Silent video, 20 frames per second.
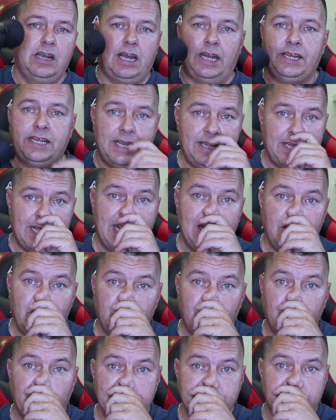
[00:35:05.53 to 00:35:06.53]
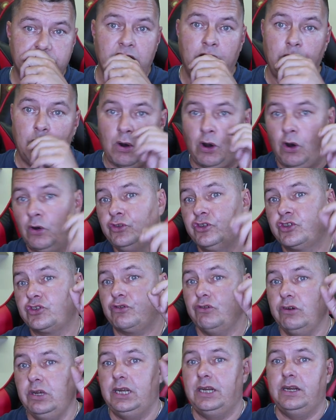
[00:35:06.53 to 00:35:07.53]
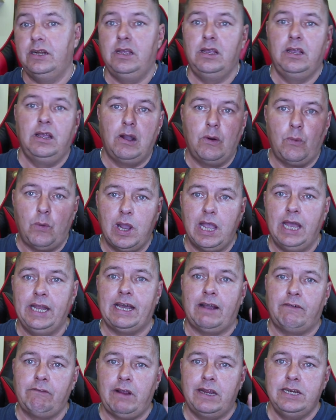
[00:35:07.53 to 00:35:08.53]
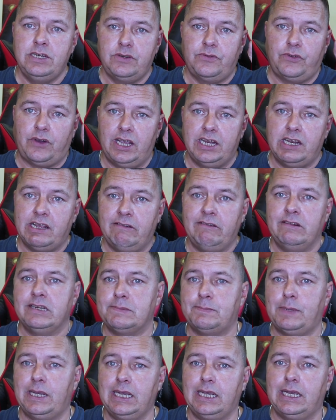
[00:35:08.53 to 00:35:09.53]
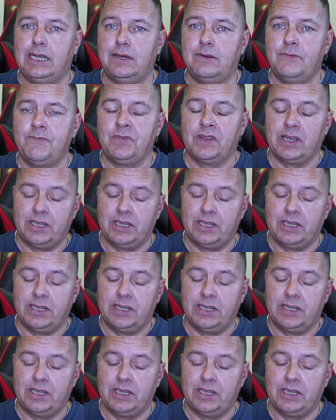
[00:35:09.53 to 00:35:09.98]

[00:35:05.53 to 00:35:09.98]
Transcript: and then they always know on screen where that rangefinder is pinging.